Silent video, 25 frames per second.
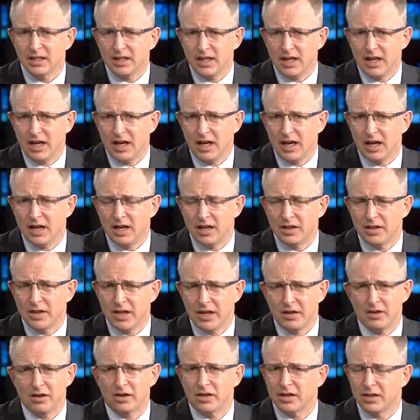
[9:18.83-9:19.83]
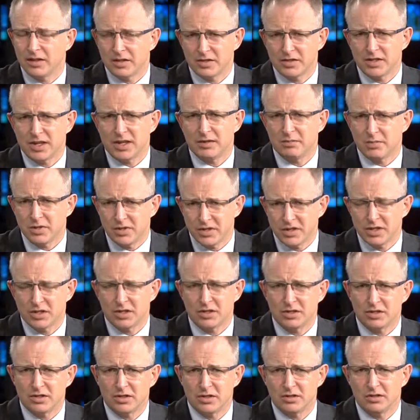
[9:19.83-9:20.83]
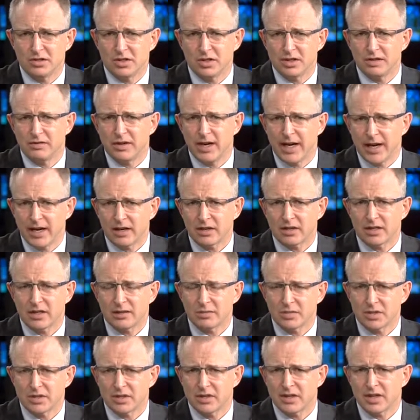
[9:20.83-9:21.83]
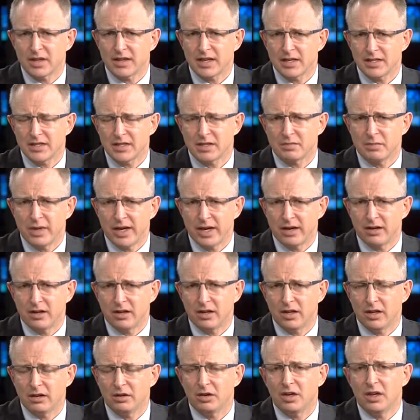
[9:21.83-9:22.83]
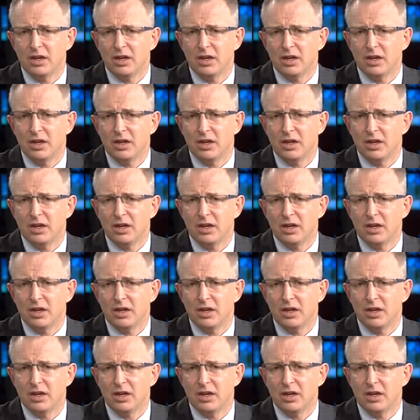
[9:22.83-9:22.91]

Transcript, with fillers: uh, they're not in the same position to deliver outcomes. So I think that's the parallel